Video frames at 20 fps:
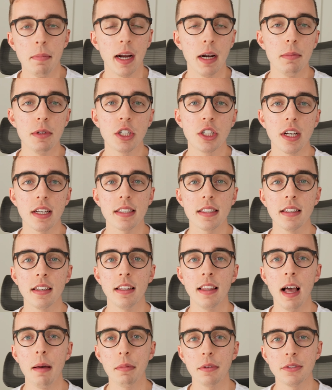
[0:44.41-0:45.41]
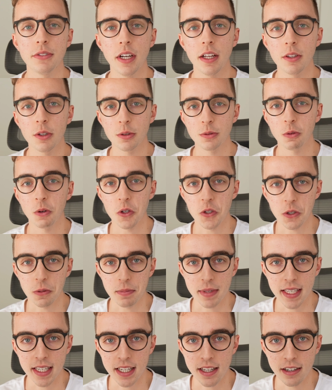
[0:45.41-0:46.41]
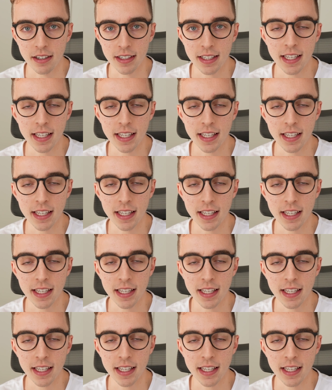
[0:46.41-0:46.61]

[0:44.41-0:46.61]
My name is Justin, and I'm the founder of Wizo Media,